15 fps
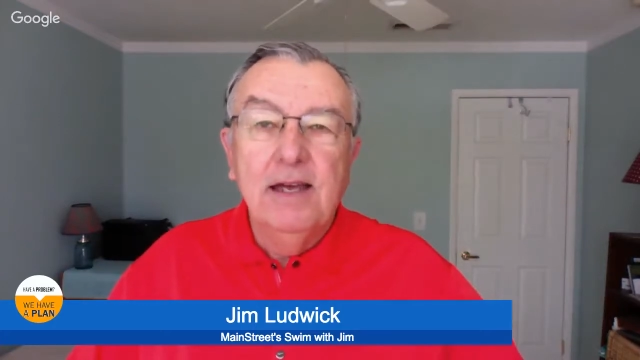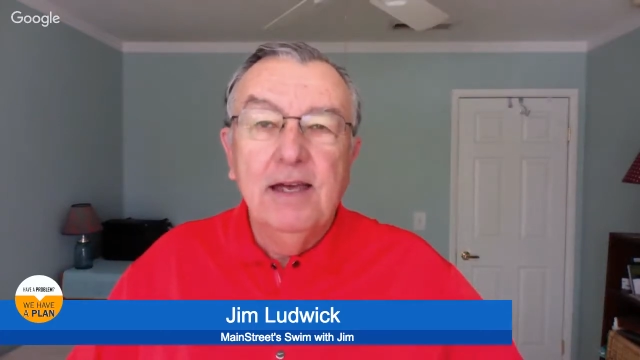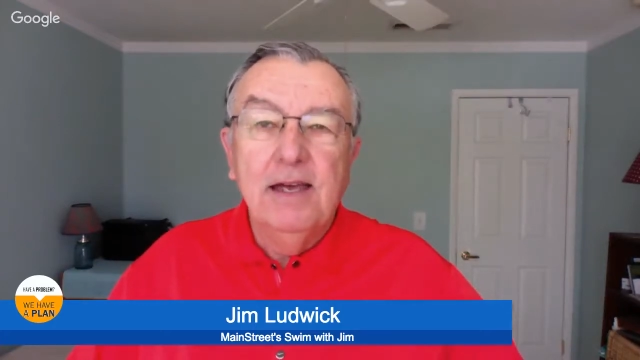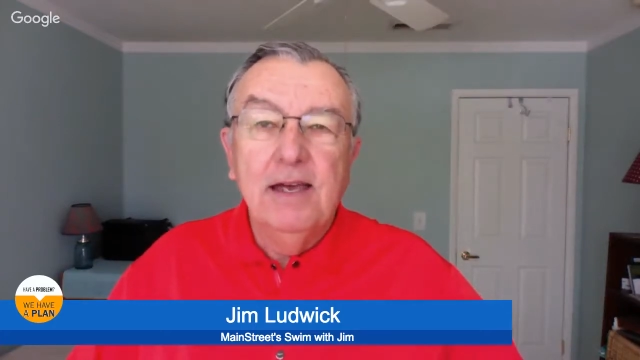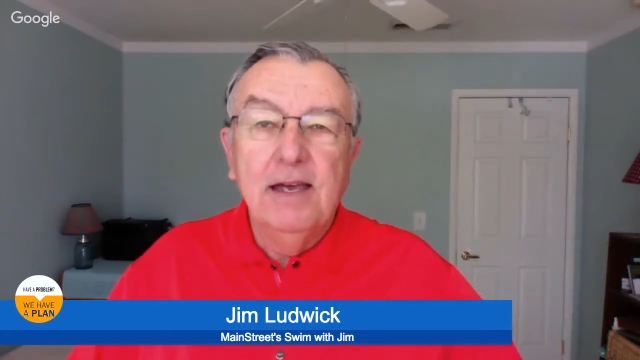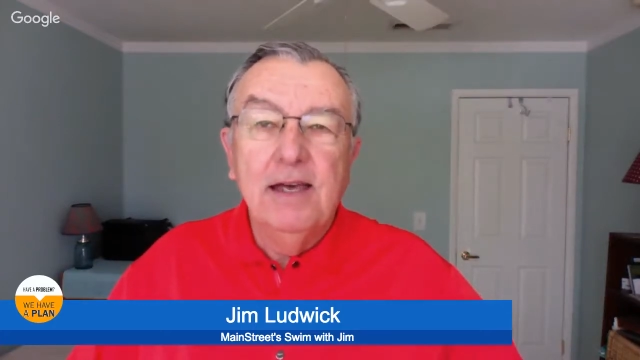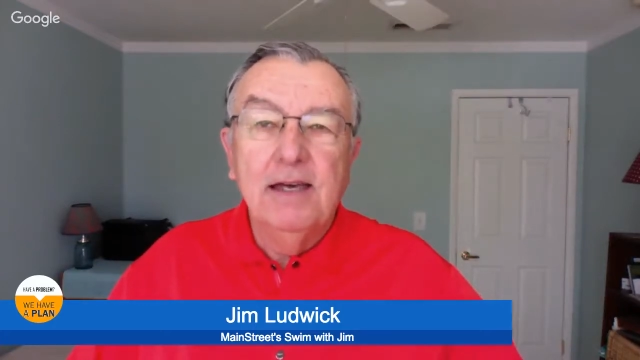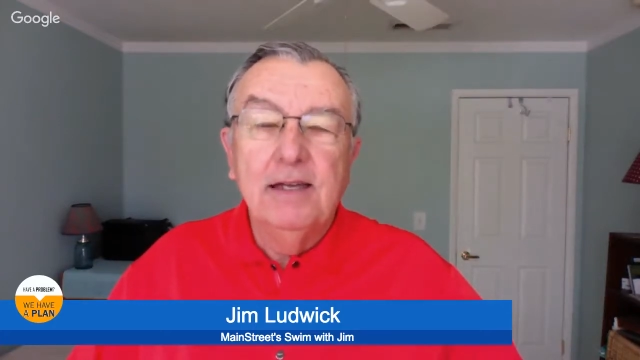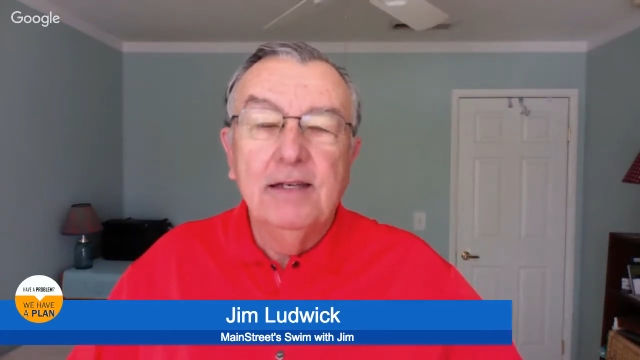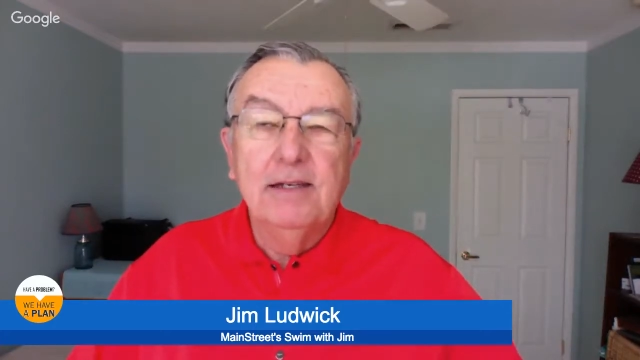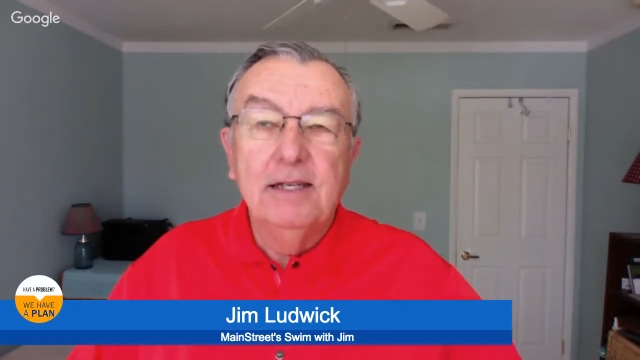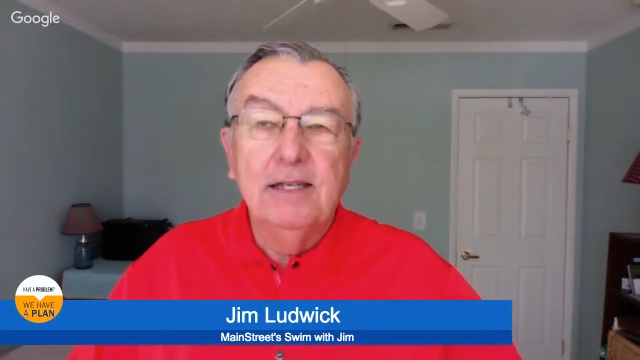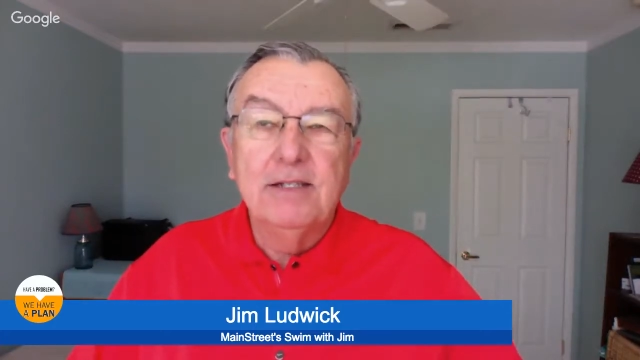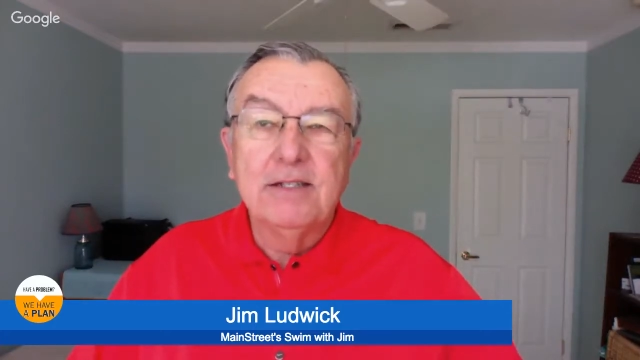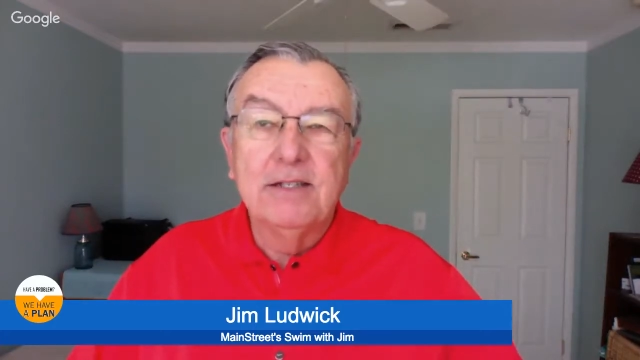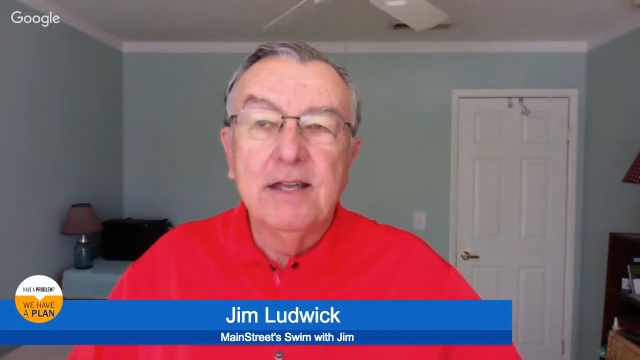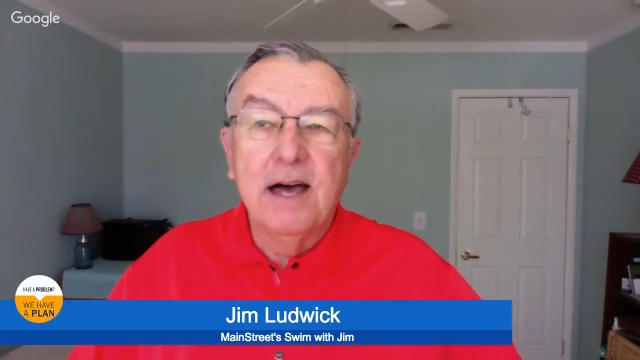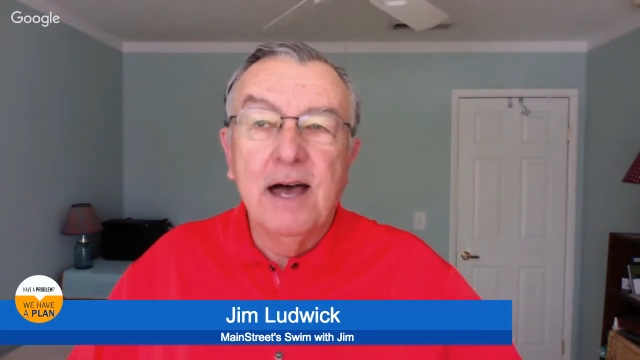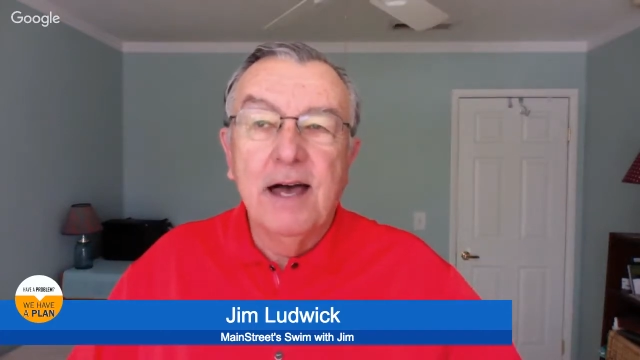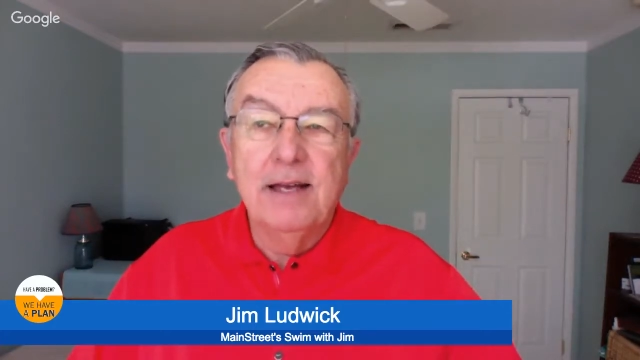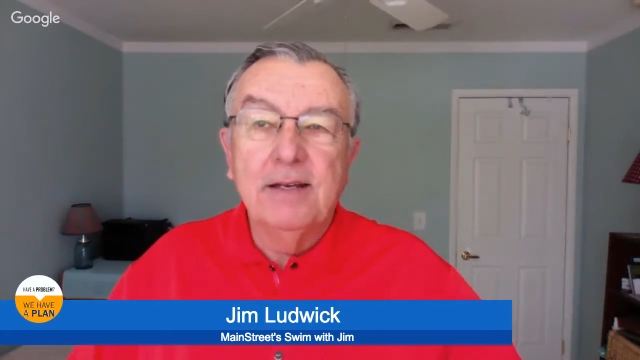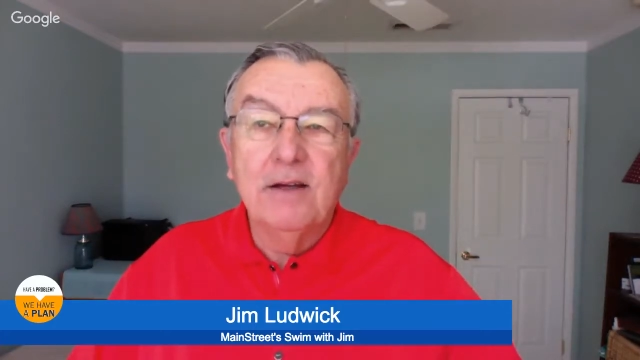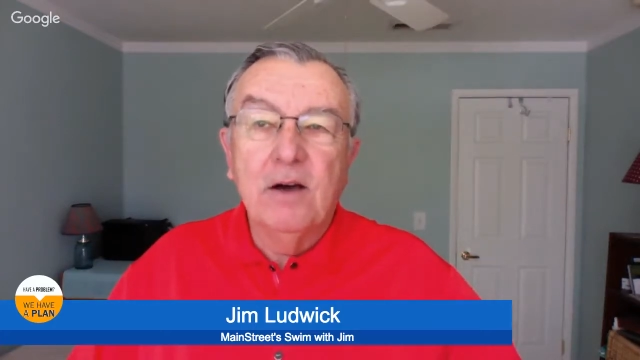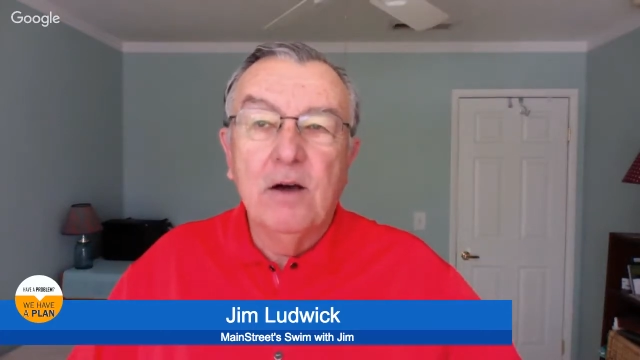And it's not